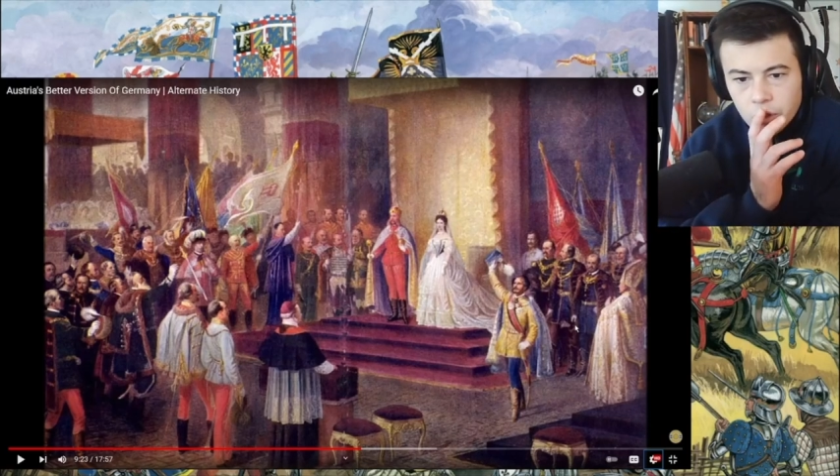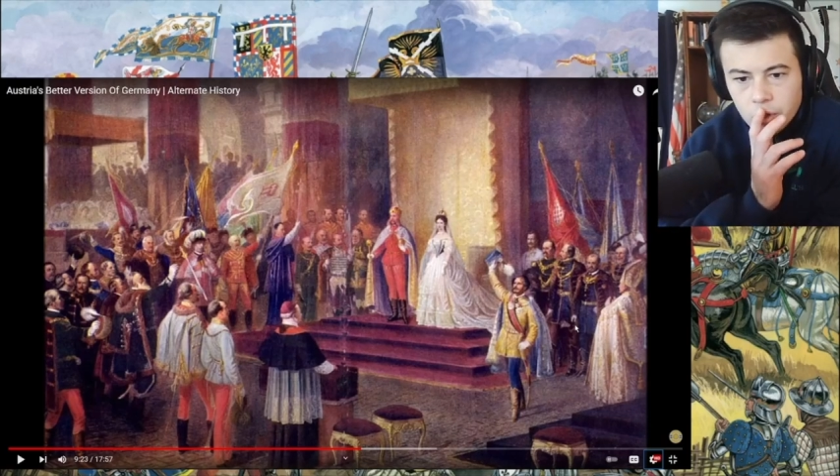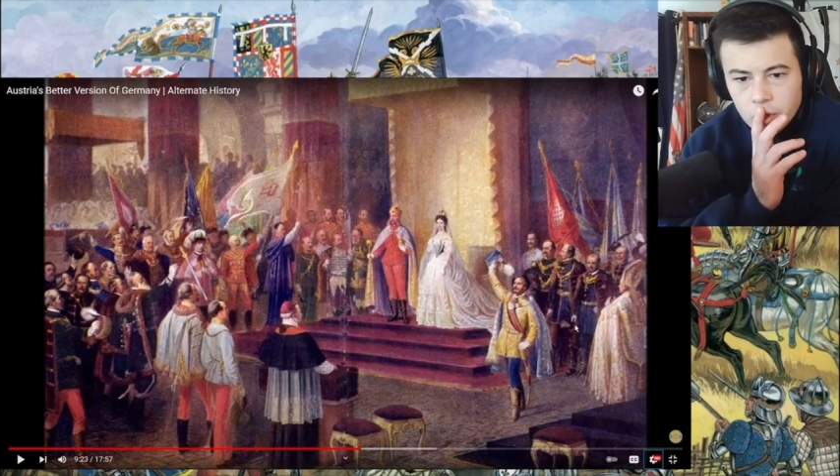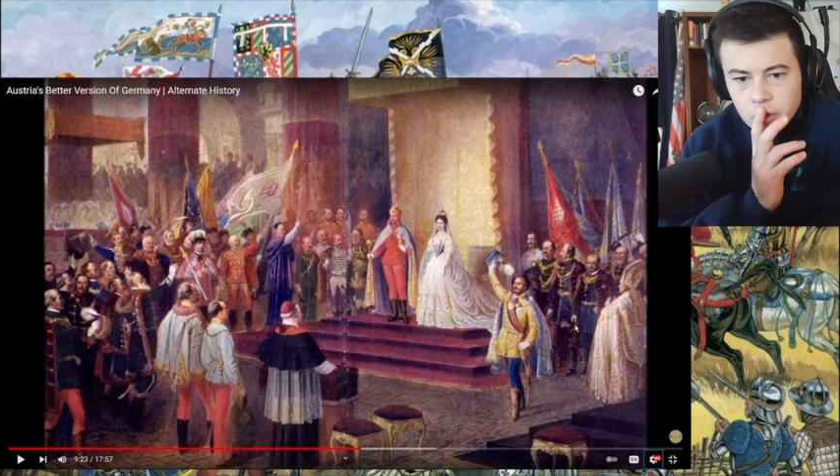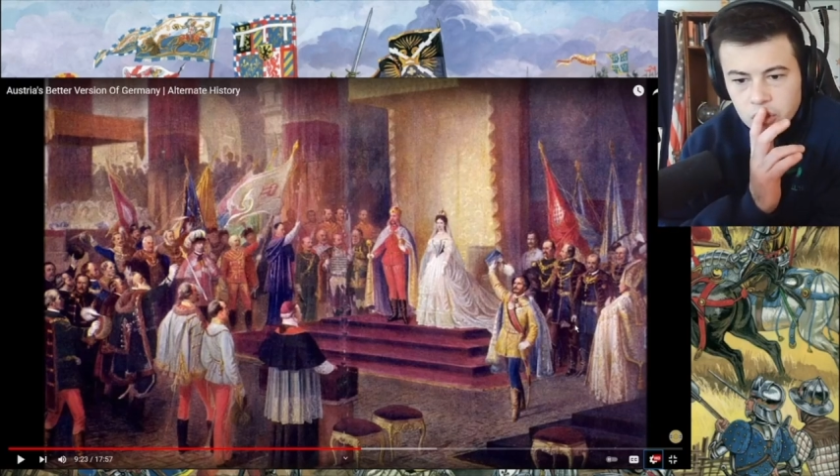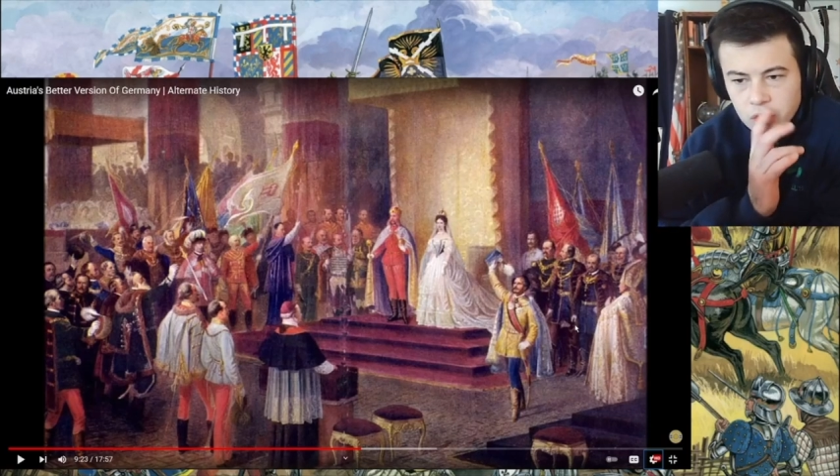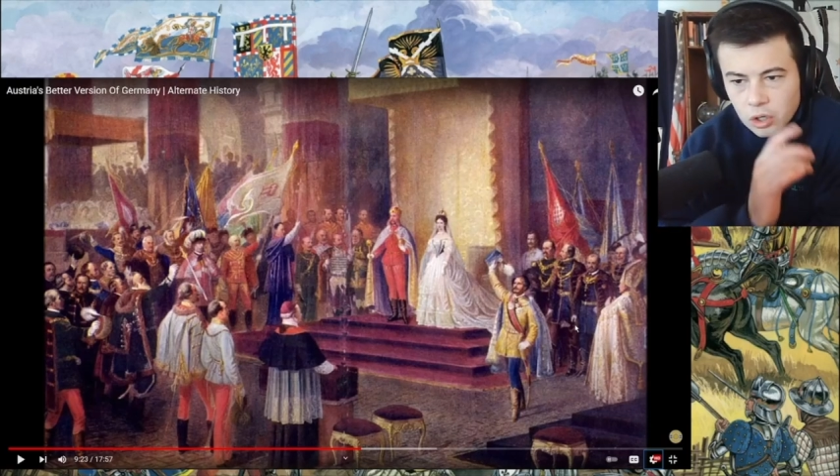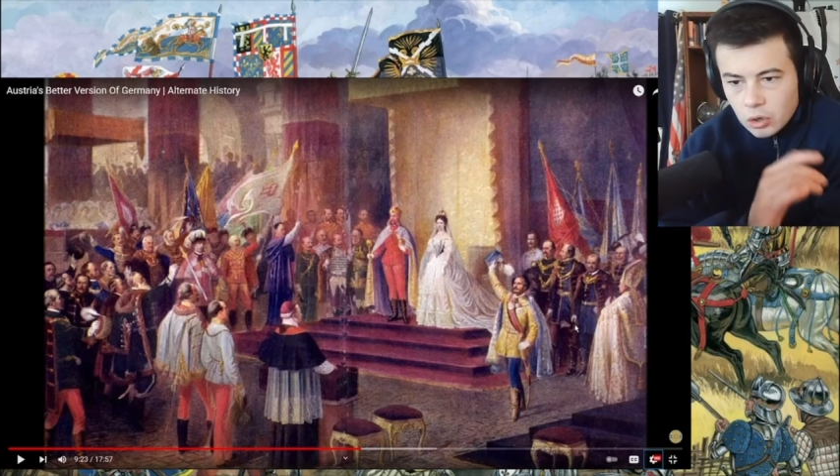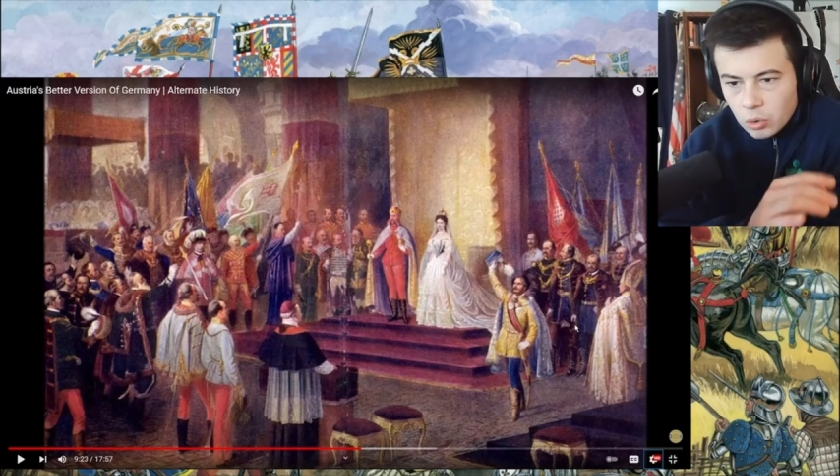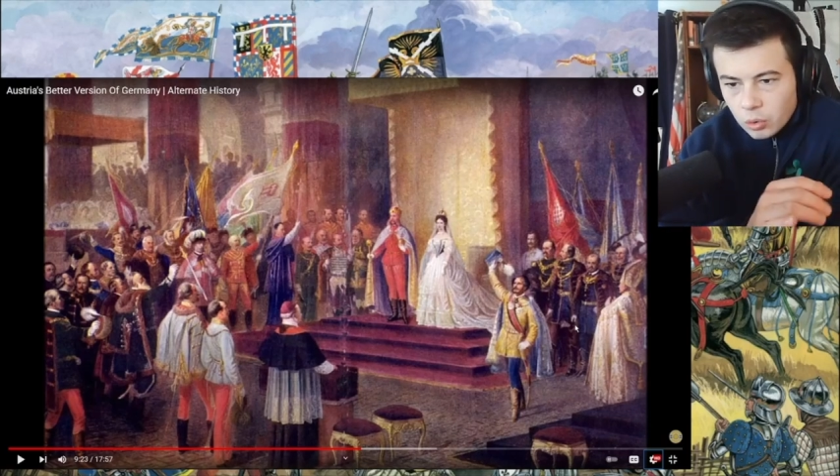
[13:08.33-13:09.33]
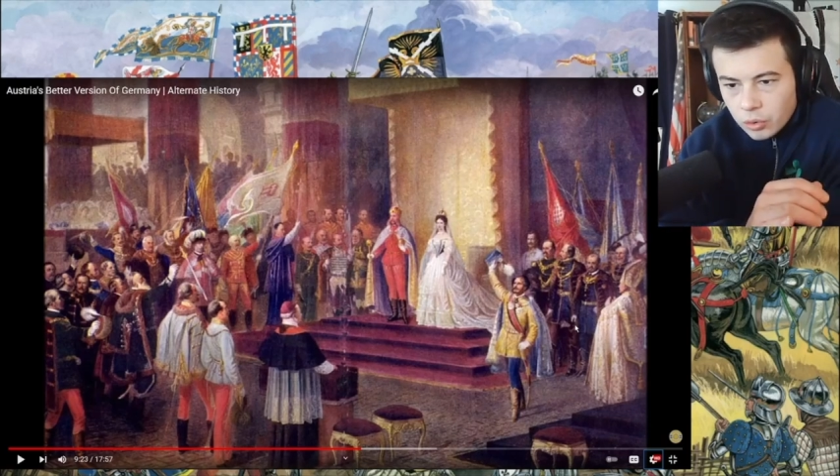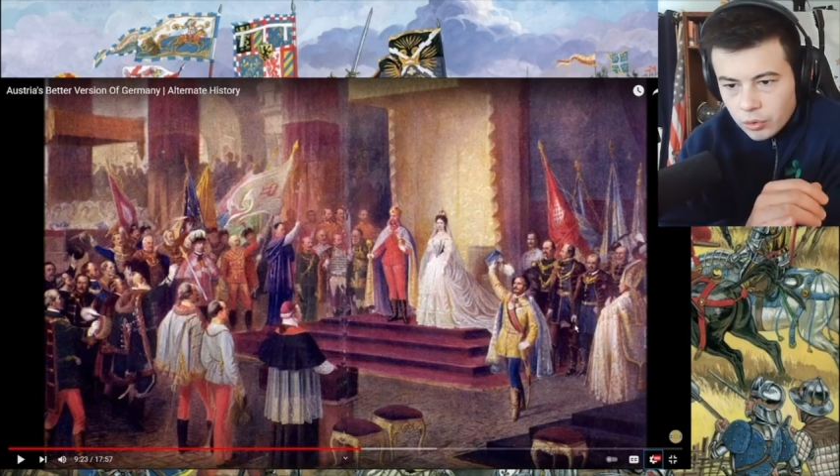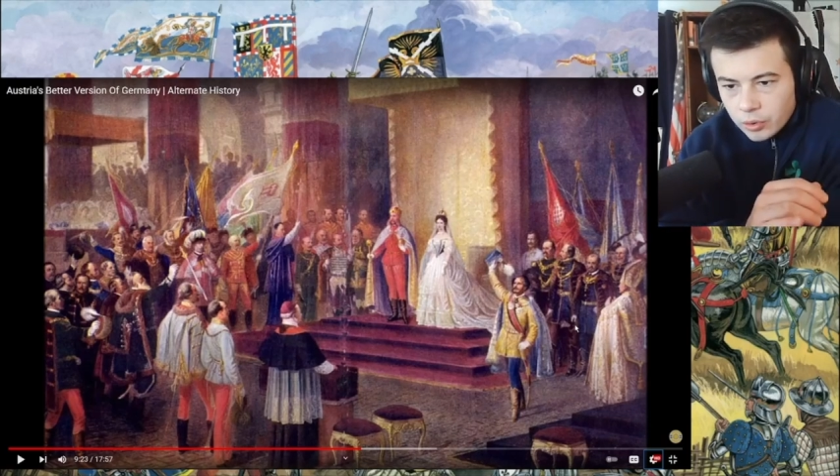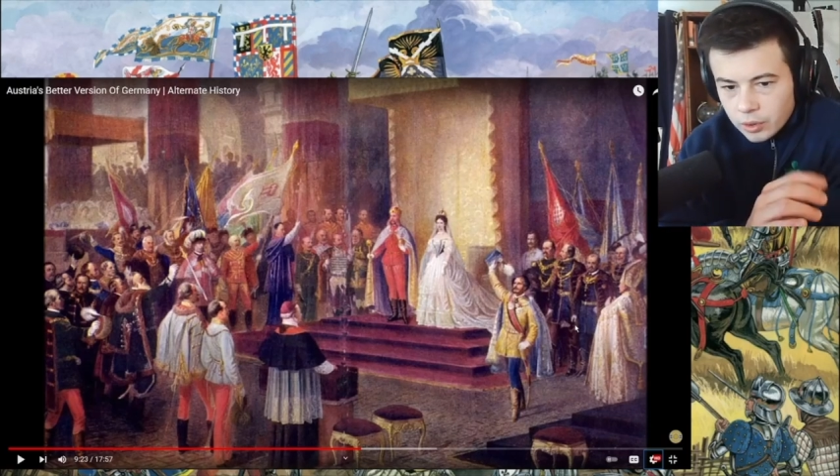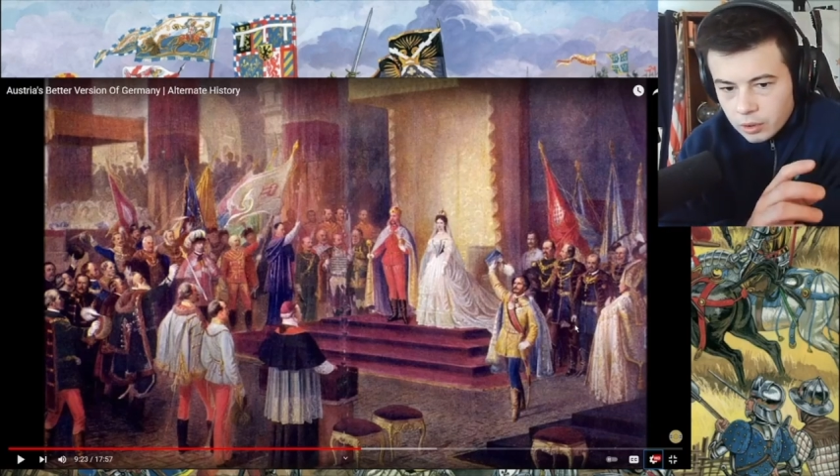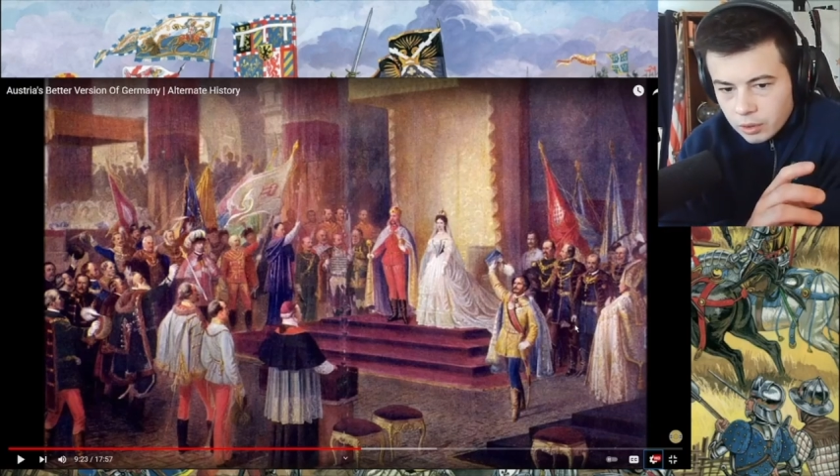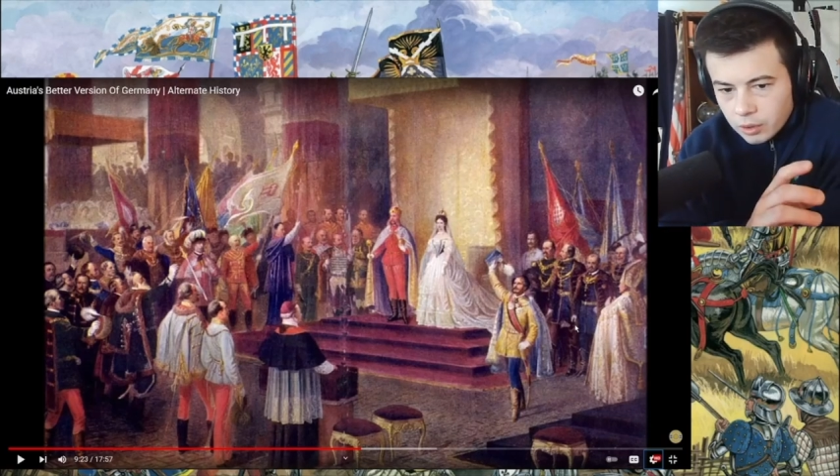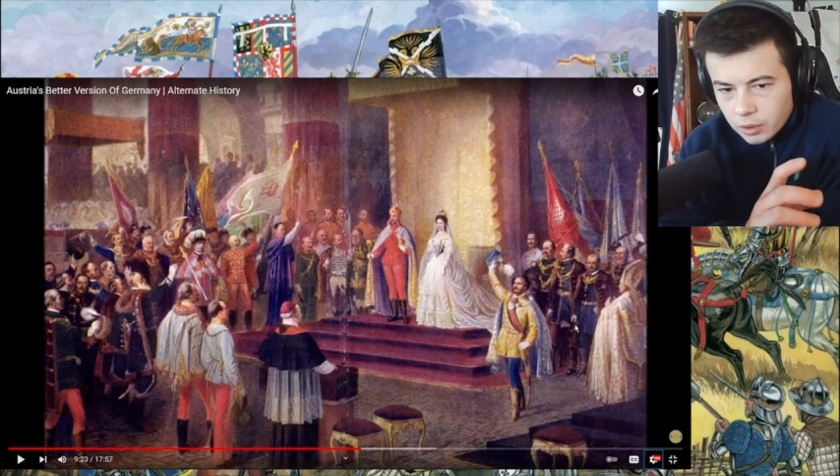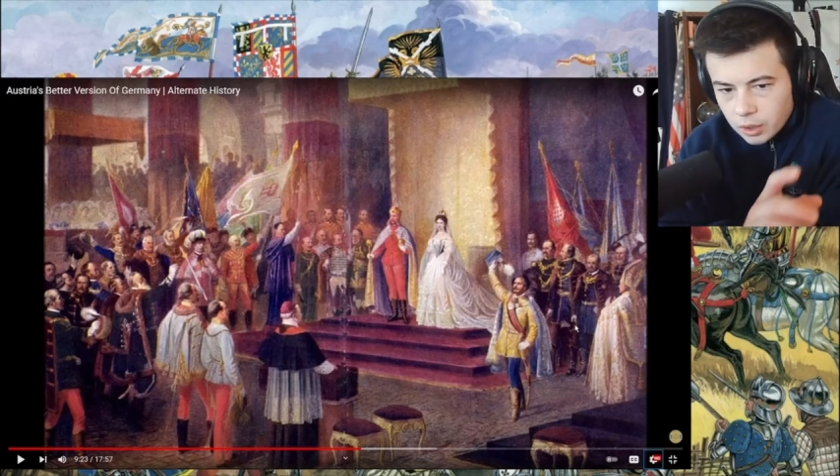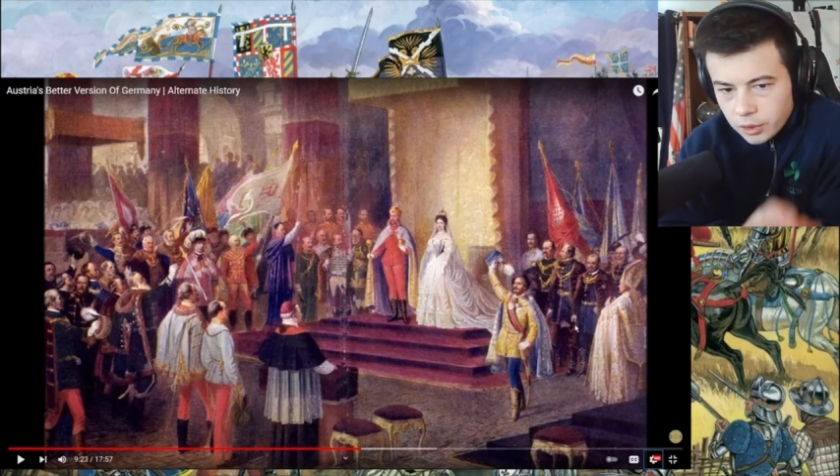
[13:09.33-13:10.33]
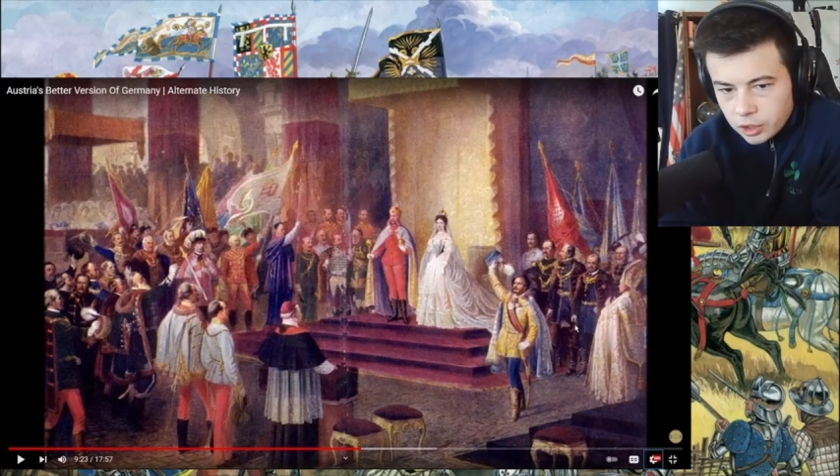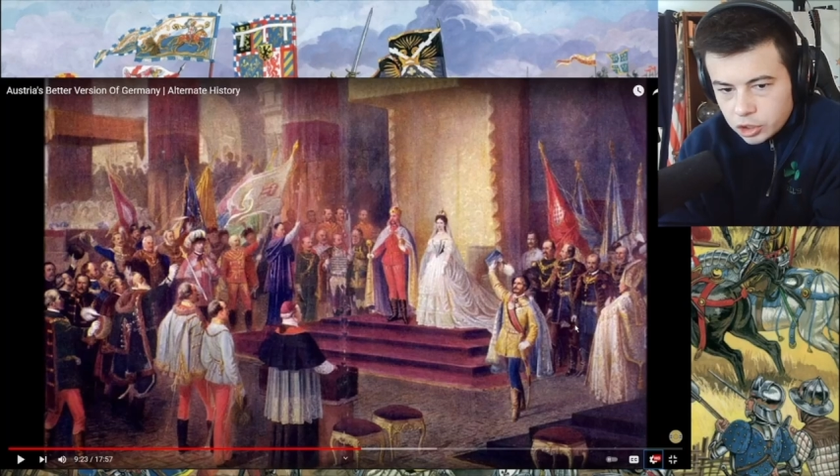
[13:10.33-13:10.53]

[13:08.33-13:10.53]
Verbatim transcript: So, the